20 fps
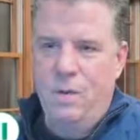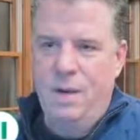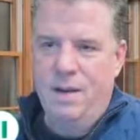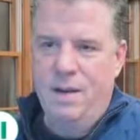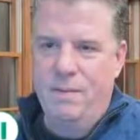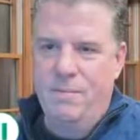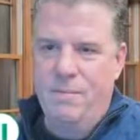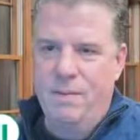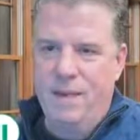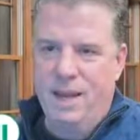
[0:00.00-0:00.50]
we
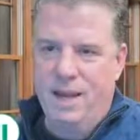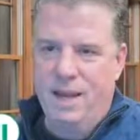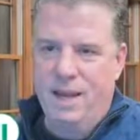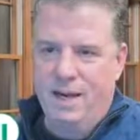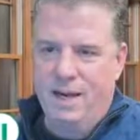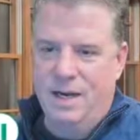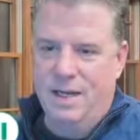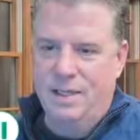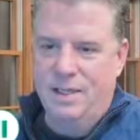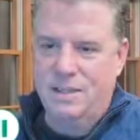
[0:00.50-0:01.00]
can make
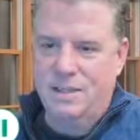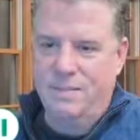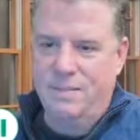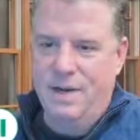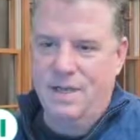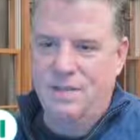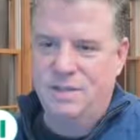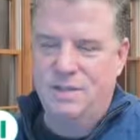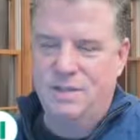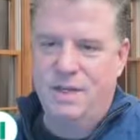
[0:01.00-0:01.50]
it
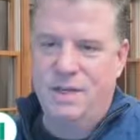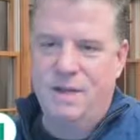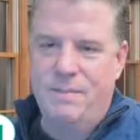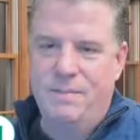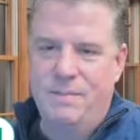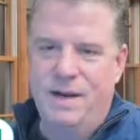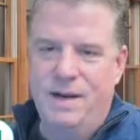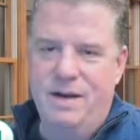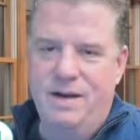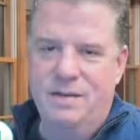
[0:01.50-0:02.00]
customized. You can
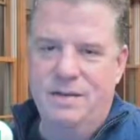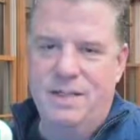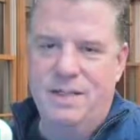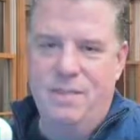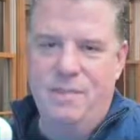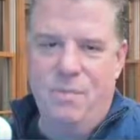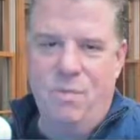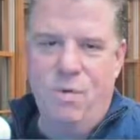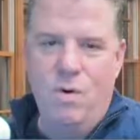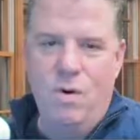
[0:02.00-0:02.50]
come down here and
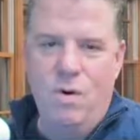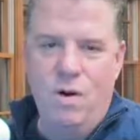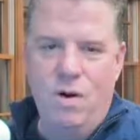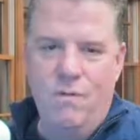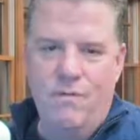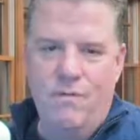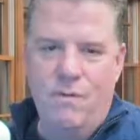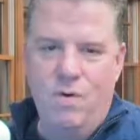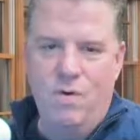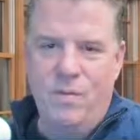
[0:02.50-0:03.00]
say
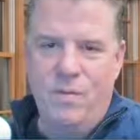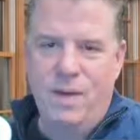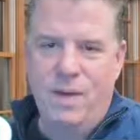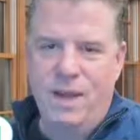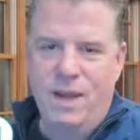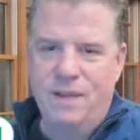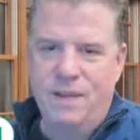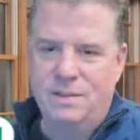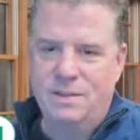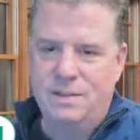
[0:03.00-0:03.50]
more
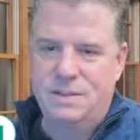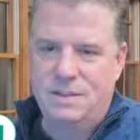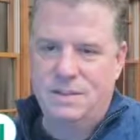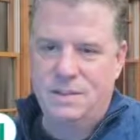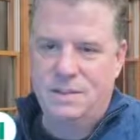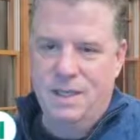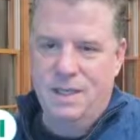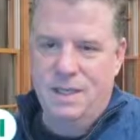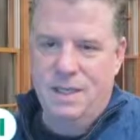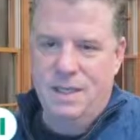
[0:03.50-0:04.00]

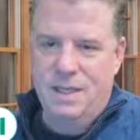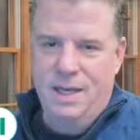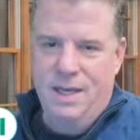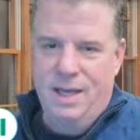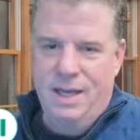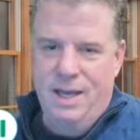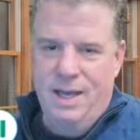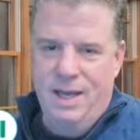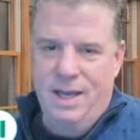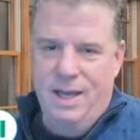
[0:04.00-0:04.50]
formats
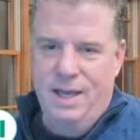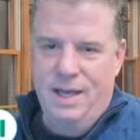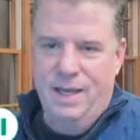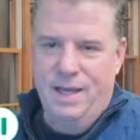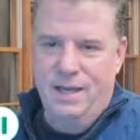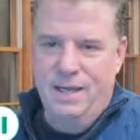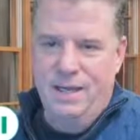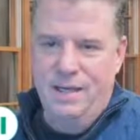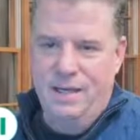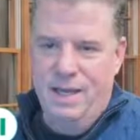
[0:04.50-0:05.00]

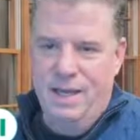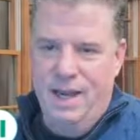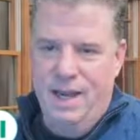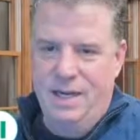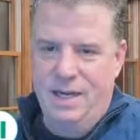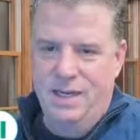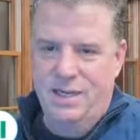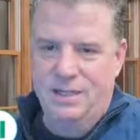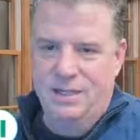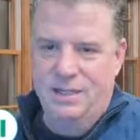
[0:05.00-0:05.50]
and
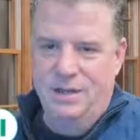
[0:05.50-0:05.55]
date.